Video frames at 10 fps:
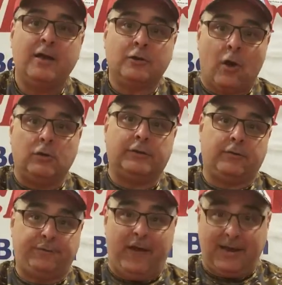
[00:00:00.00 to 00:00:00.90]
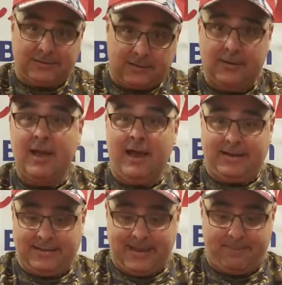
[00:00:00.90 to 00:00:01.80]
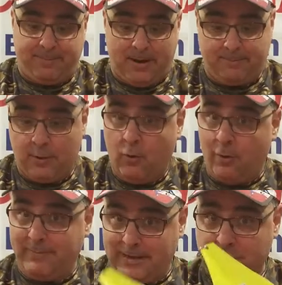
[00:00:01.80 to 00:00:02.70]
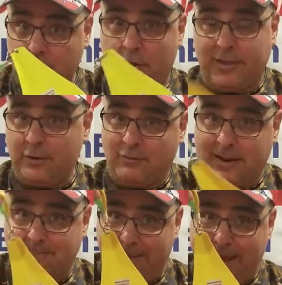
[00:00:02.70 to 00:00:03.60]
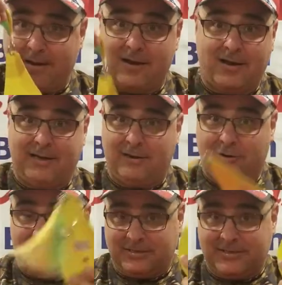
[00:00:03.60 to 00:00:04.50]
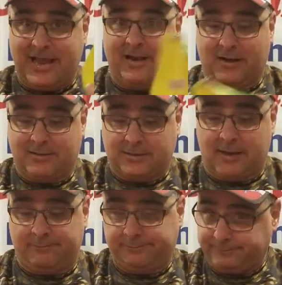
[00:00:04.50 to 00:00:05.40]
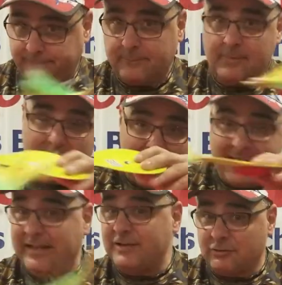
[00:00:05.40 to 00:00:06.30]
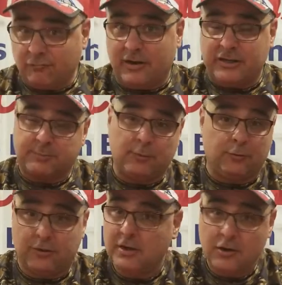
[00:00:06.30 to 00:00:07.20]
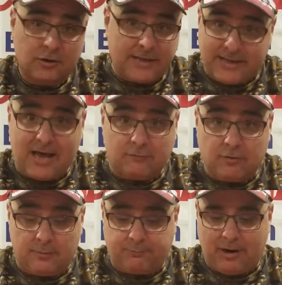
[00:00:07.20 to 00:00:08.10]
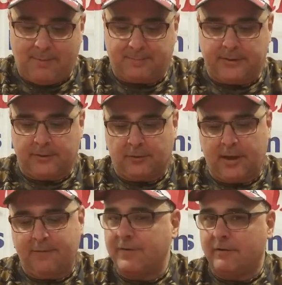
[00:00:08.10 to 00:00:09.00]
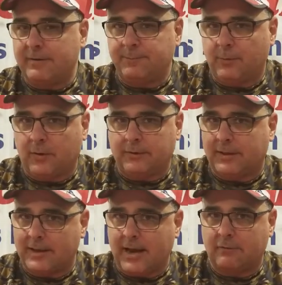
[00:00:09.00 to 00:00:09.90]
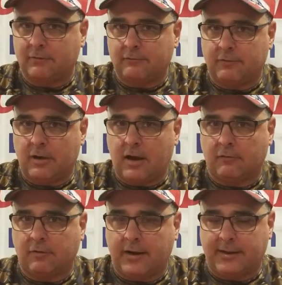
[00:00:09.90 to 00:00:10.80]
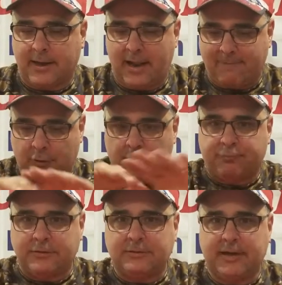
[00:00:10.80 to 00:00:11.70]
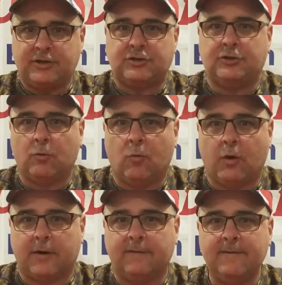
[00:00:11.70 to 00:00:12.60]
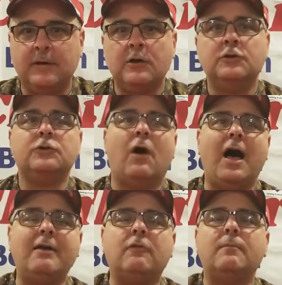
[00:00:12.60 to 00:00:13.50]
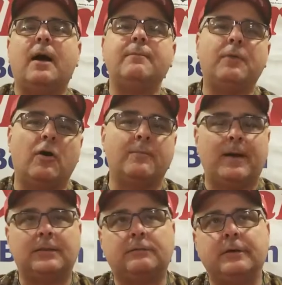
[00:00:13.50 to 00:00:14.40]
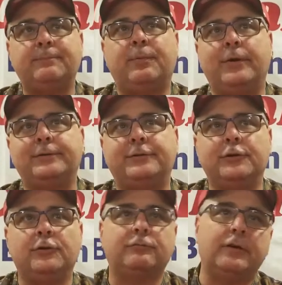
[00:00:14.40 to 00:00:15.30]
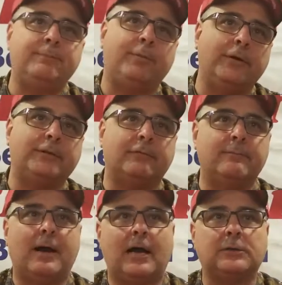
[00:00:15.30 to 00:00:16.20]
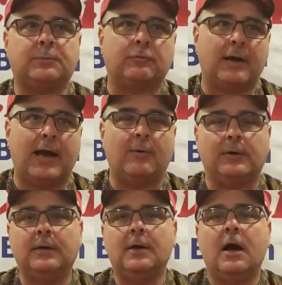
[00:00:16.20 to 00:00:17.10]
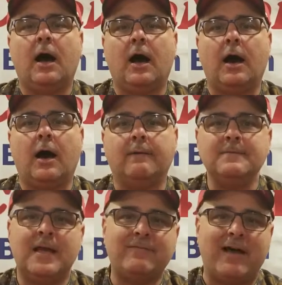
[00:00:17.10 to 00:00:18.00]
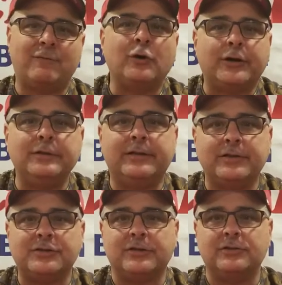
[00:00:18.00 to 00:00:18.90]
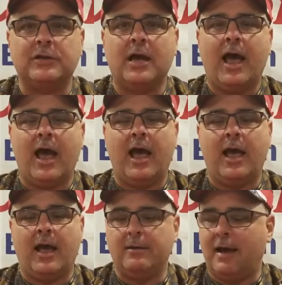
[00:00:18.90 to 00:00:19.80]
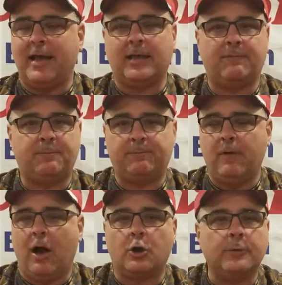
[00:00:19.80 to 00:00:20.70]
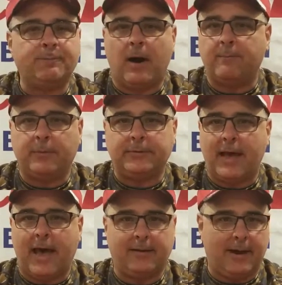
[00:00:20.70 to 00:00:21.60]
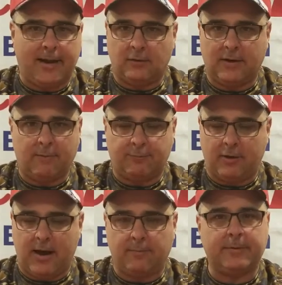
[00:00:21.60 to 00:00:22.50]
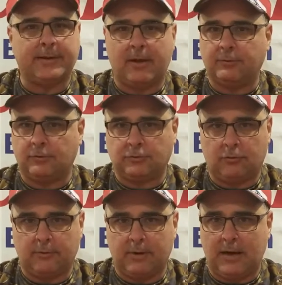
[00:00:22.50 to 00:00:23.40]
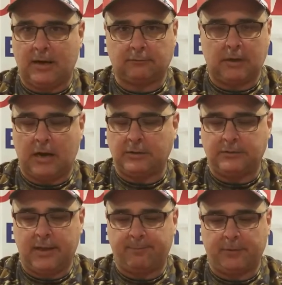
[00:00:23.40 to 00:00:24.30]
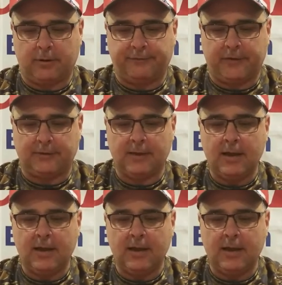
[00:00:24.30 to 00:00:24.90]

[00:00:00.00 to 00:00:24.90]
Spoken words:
Go a little faster and get that pump. Or make sure that you don't got a bag on here or you didn't snag on something. And that these are running smooth. Because they got to run properly, okay? Very important. They got to run right. They got to have a good presentation in the water. So I run my boat about 3.2, 3.3 miles per hour if I have good conditions. And I got a good pump with that. I don't have a problem, again, with those Tony Maja rods. They're perfect.